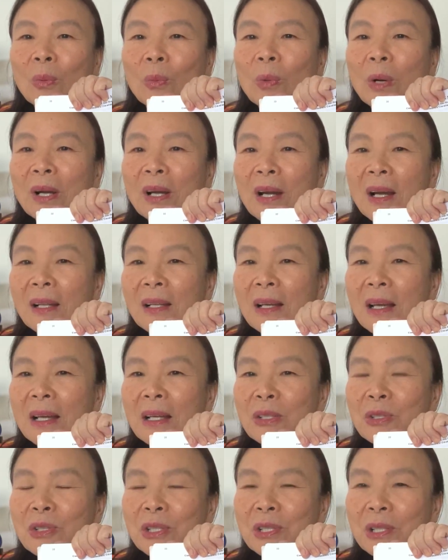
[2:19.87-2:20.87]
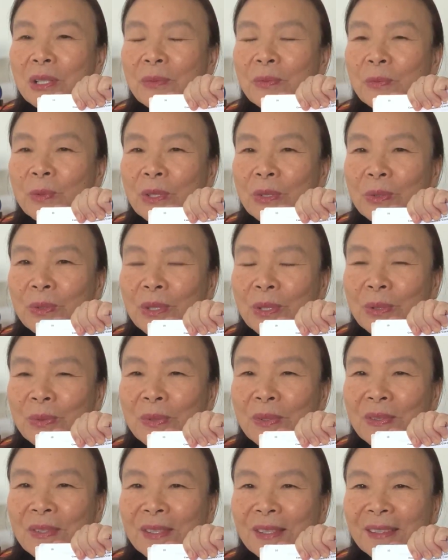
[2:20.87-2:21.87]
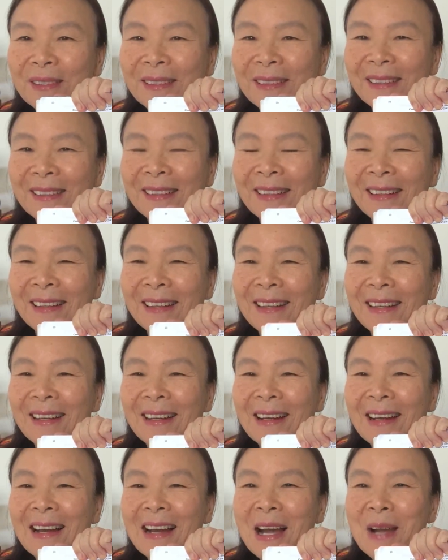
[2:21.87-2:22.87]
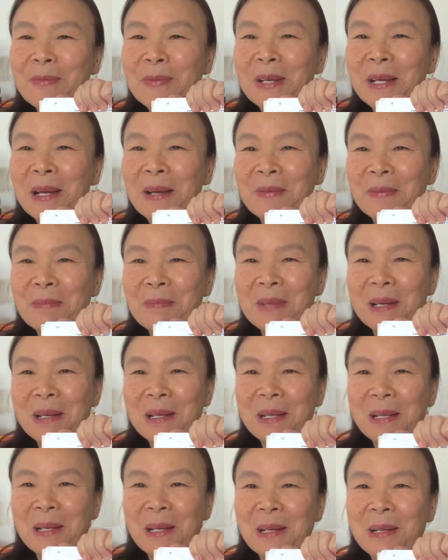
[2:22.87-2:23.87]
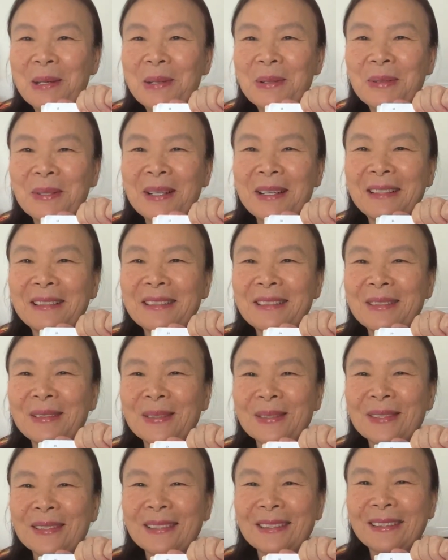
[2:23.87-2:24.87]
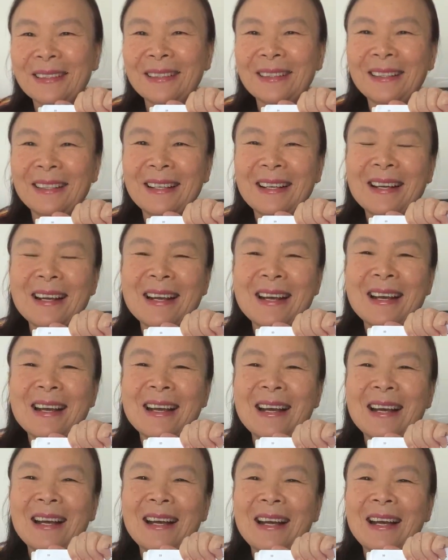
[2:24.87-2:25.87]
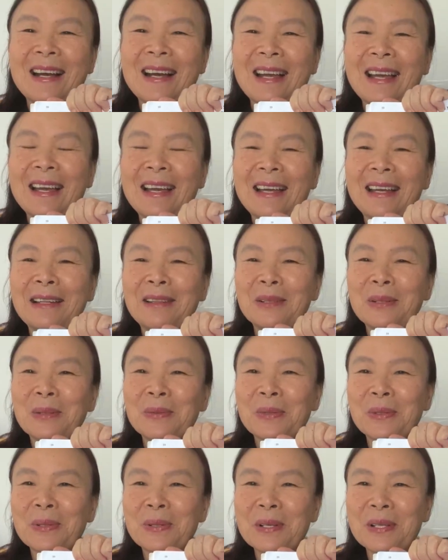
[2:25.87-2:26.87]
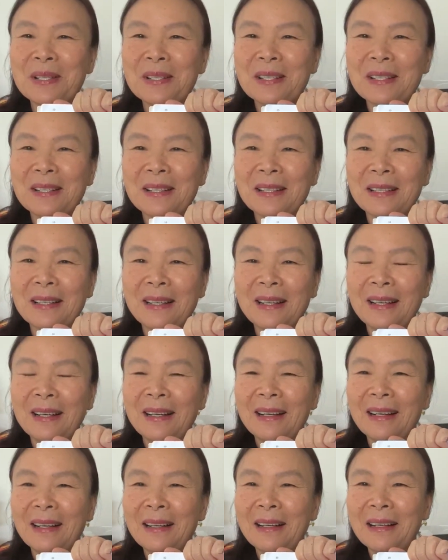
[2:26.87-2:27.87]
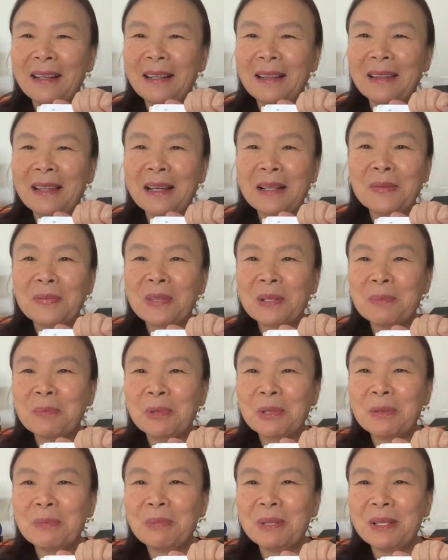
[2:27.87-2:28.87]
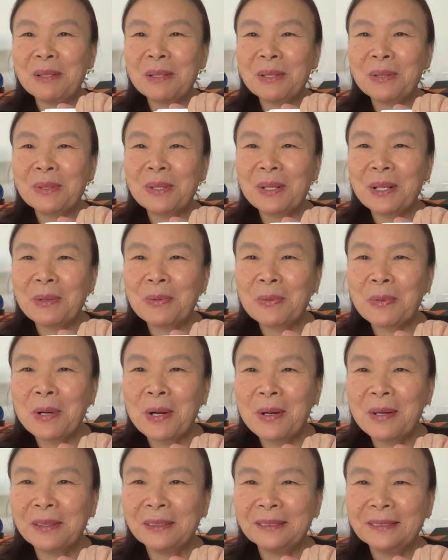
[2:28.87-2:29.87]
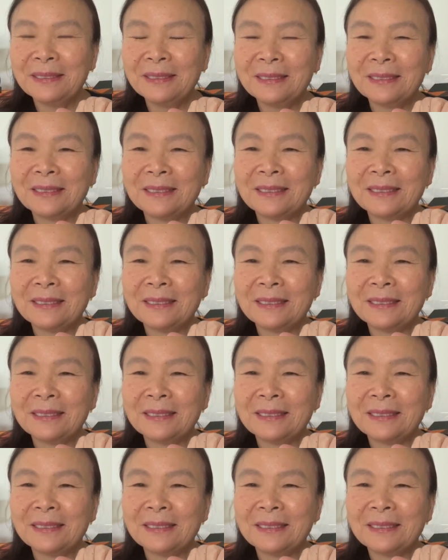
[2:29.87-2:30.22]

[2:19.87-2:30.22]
what kind of adjective would you use? I would have many cute answers. And of course, none of them could be totally wrong.